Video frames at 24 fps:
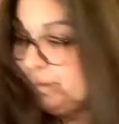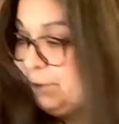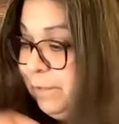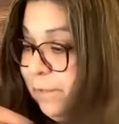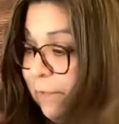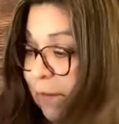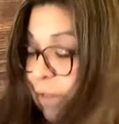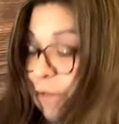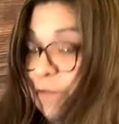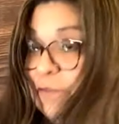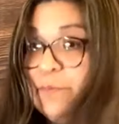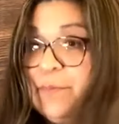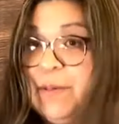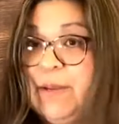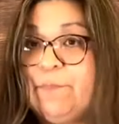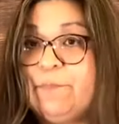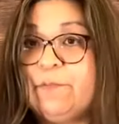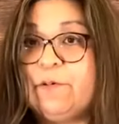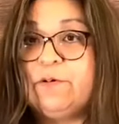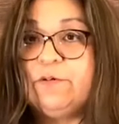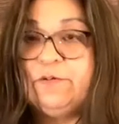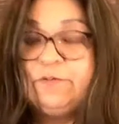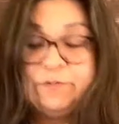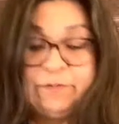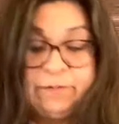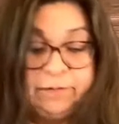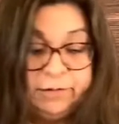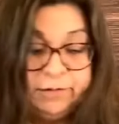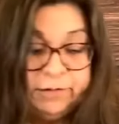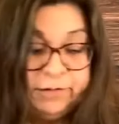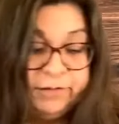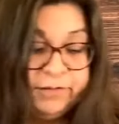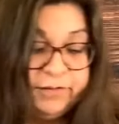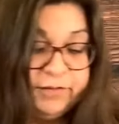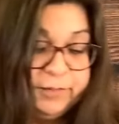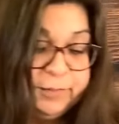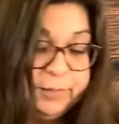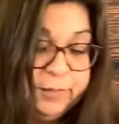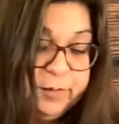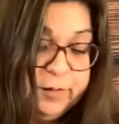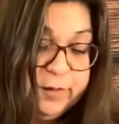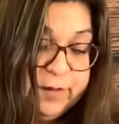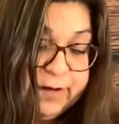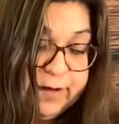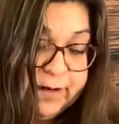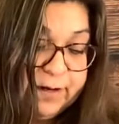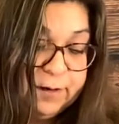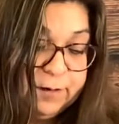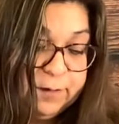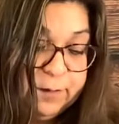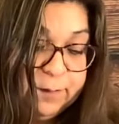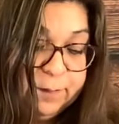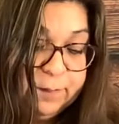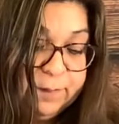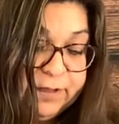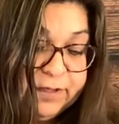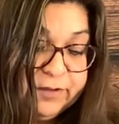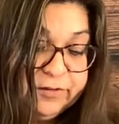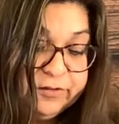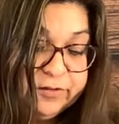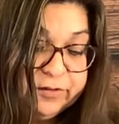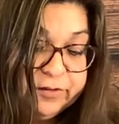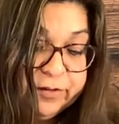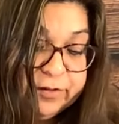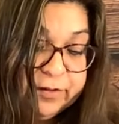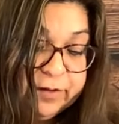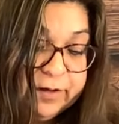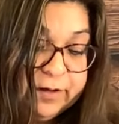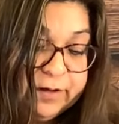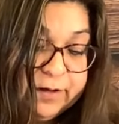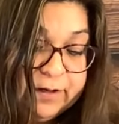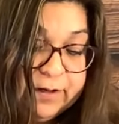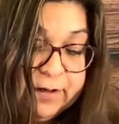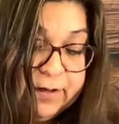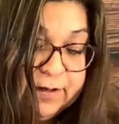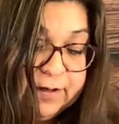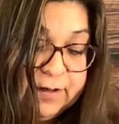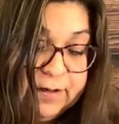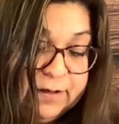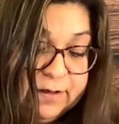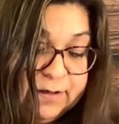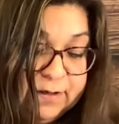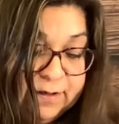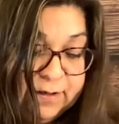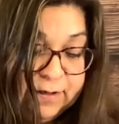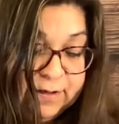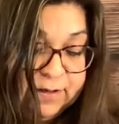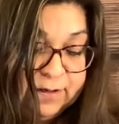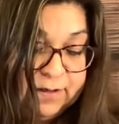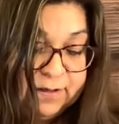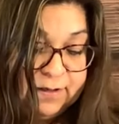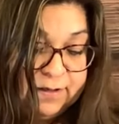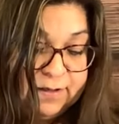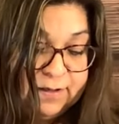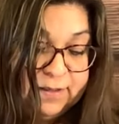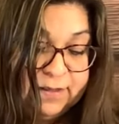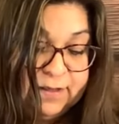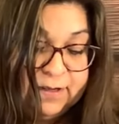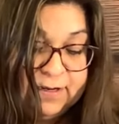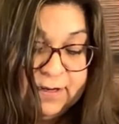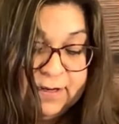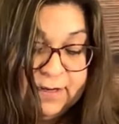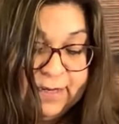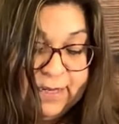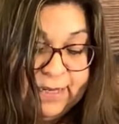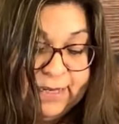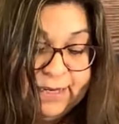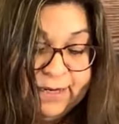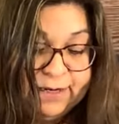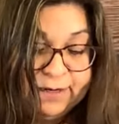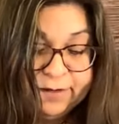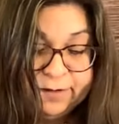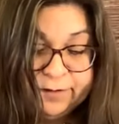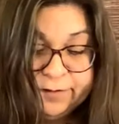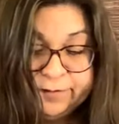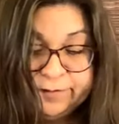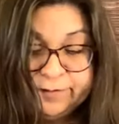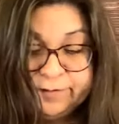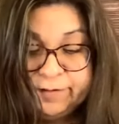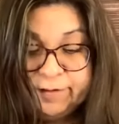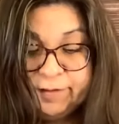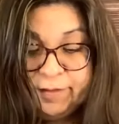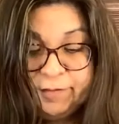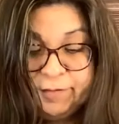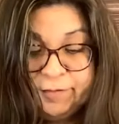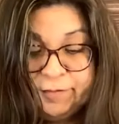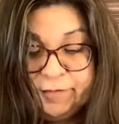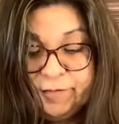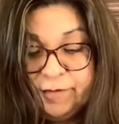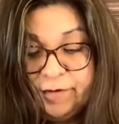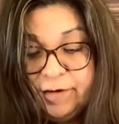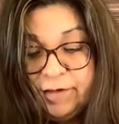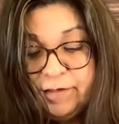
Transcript: Use my bone folder to smooth it out. Make sure that it adheres to the front.